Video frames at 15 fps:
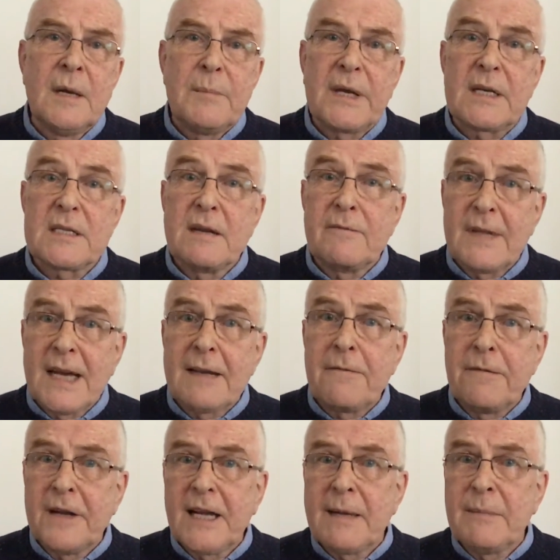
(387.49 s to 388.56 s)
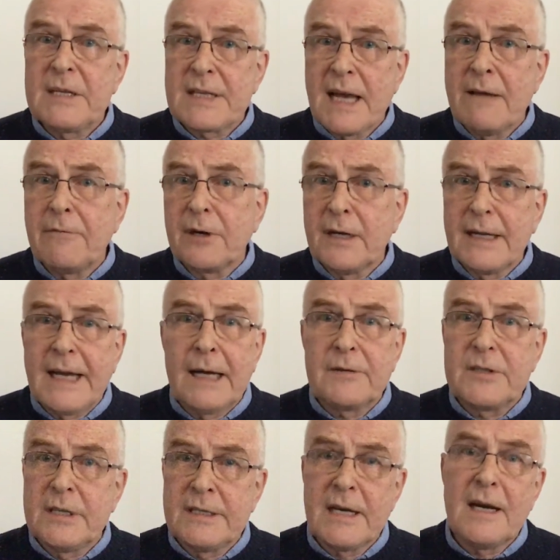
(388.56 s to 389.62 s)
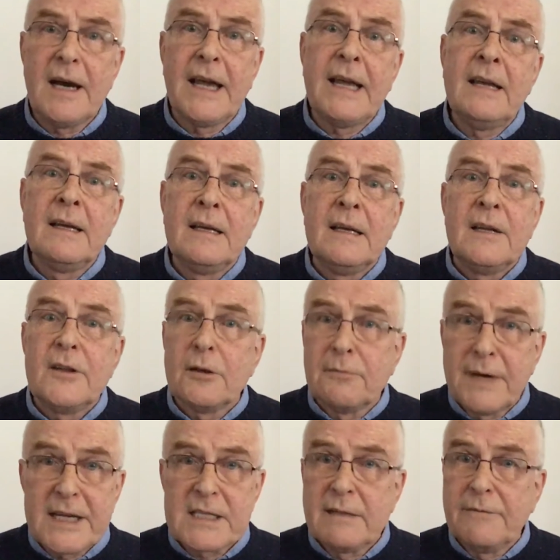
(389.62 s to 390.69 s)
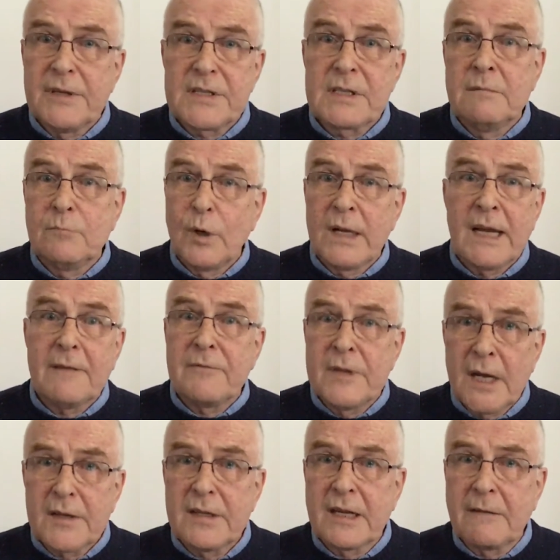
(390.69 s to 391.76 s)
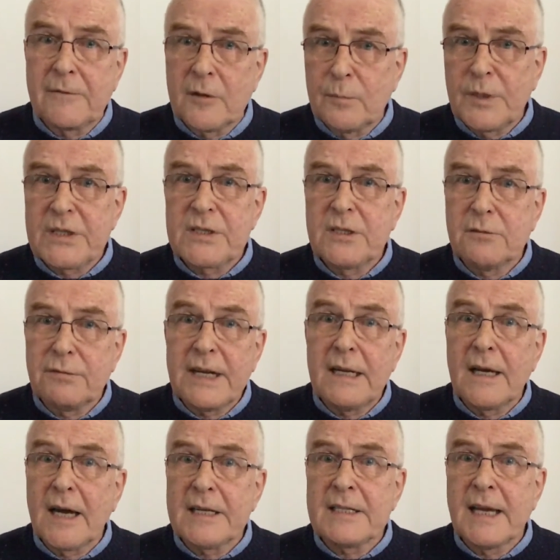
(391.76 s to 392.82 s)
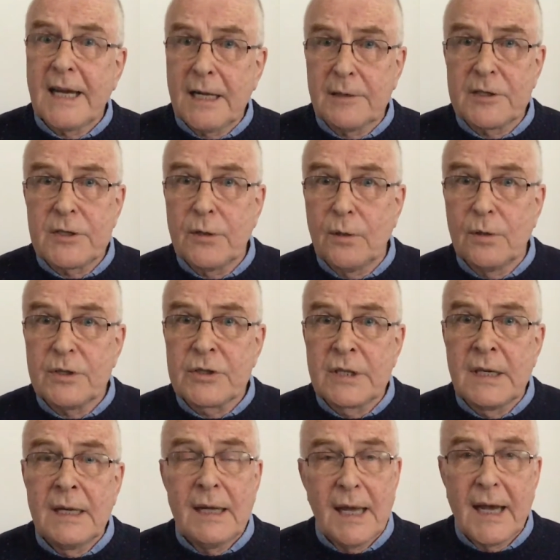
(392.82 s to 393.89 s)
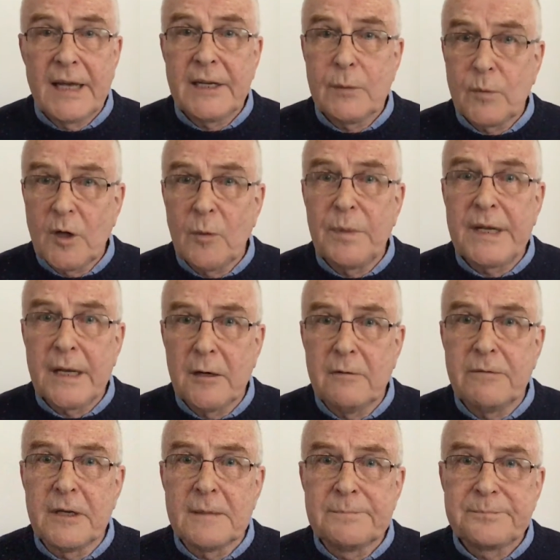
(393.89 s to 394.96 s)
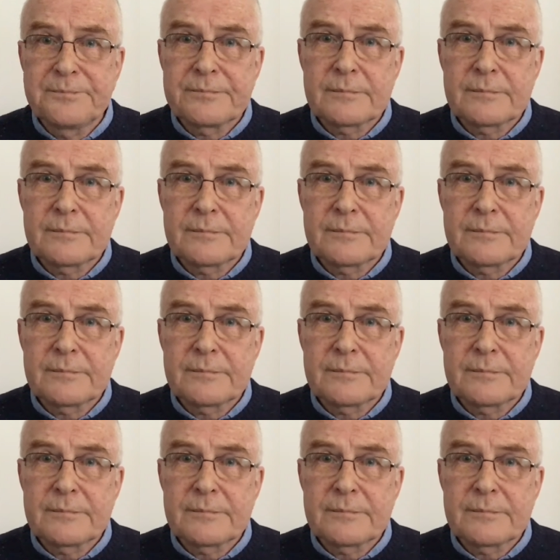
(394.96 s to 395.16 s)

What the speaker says: Because if that flame is ever allowed to die, the rest of us will have nothing from which to relight our torch, and it will be over.